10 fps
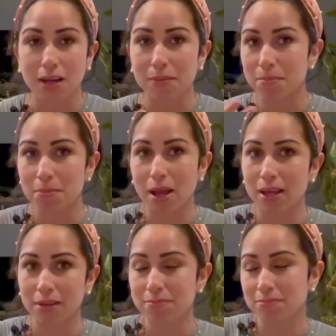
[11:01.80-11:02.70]
Uh,
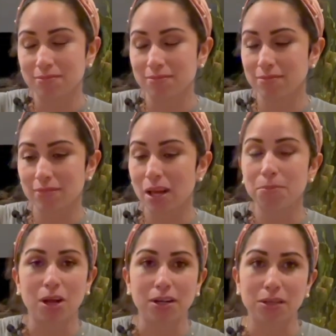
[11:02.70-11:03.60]
my
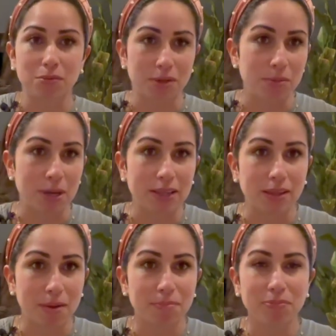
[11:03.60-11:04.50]
I'm not going to want to
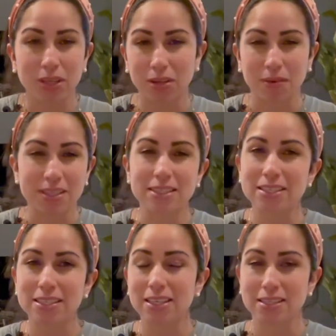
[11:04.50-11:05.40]
make them. You know, as
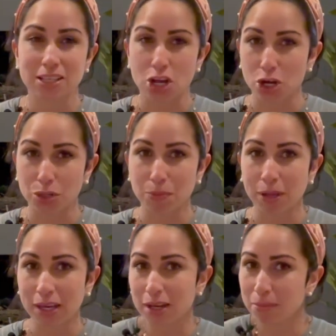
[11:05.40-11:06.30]
easy as they are to
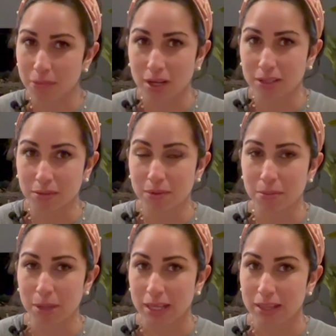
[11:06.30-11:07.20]
make, I'm not going to
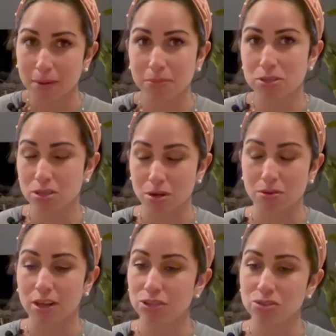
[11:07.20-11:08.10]
want to make them.
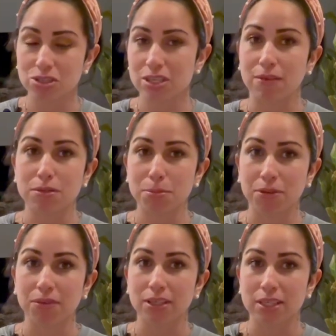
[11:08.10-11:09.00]
So uh, you just have to
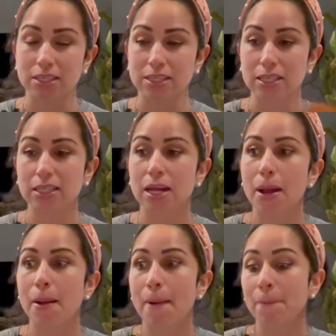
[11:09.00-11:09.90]
be realistic.
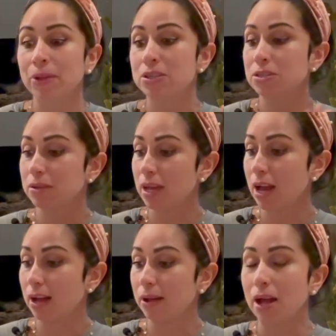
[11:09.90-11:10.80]
So
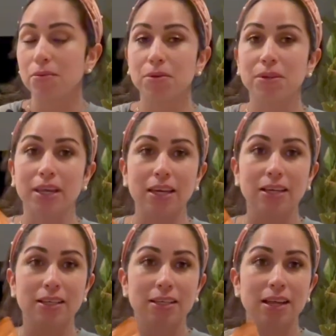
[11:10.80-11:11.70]
yeah, I will
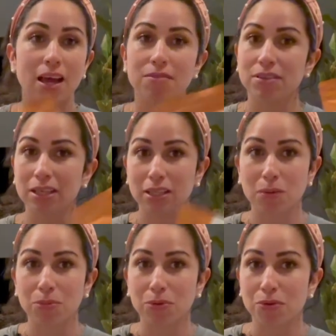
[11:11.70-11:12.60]
link everything
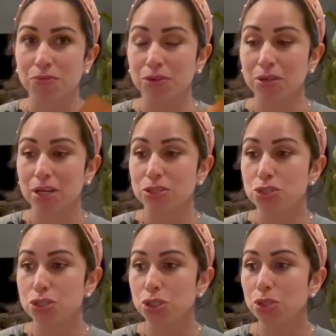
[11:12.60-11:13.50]
down below for you
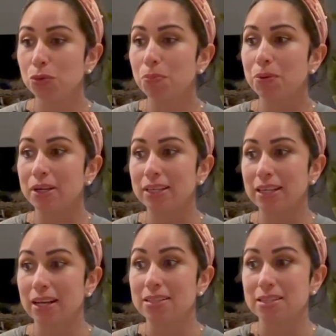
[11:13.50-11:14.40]
guys too.
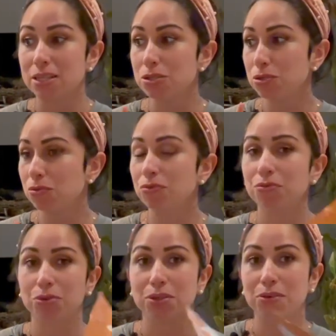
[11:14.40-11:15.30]
But yeah, stay tuned
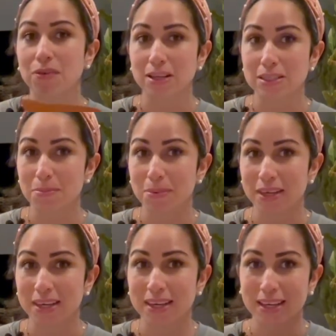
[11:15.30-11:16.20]
for the
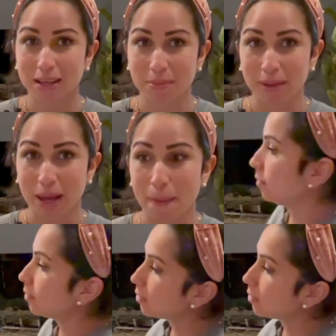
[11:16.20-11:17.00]
recipe coming up.